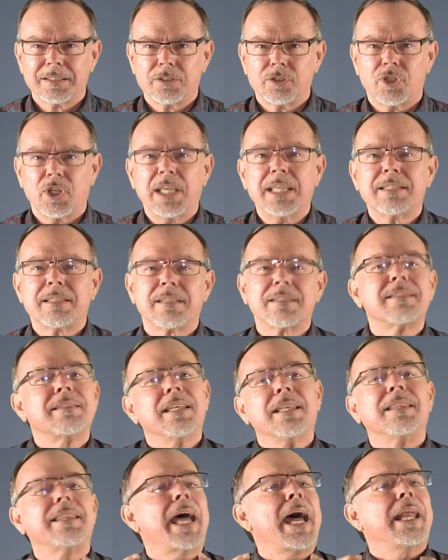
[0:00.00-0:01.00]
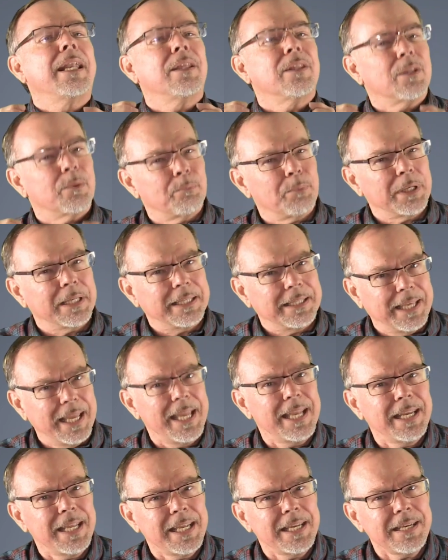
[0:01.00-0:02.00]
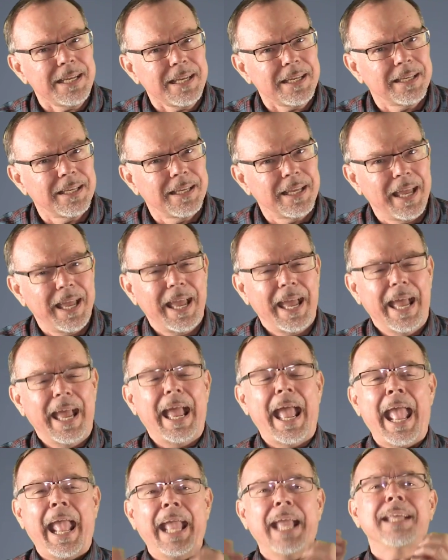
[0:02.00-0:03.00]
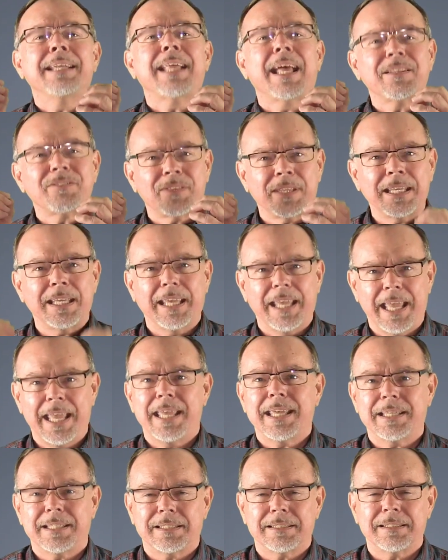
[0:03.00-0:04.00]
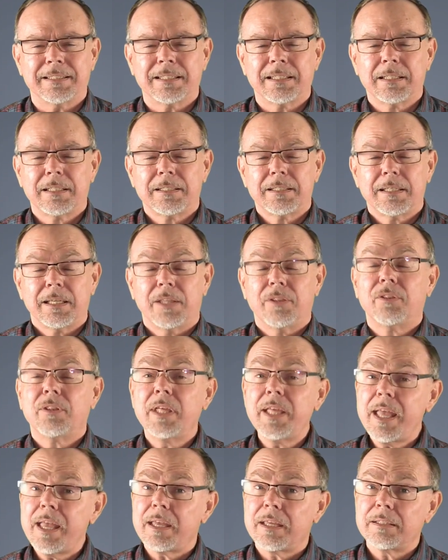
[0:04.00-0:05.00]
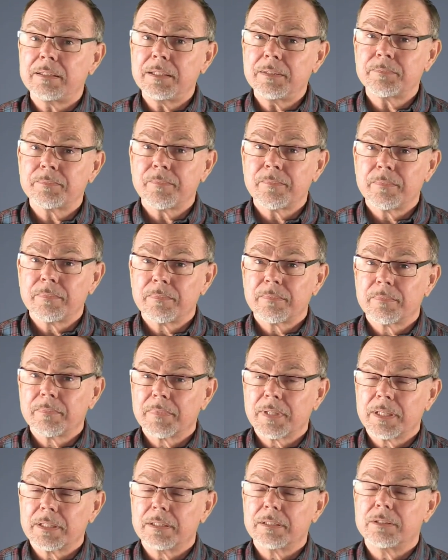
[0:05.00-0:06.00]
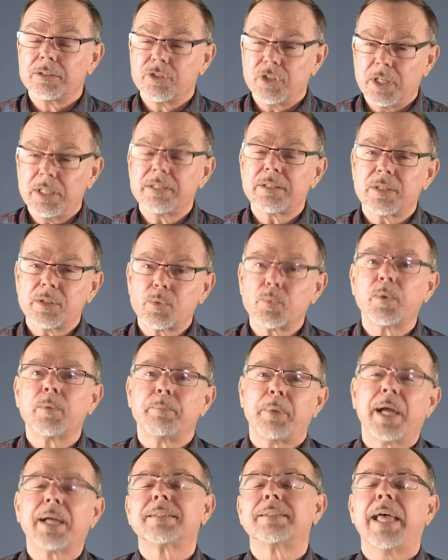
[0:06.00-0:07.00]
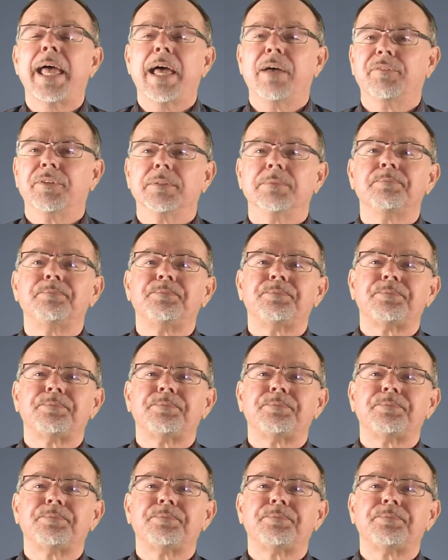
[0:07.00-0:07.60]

Jesus did that at the beginning and at the end. And then Jesus went back to heaven.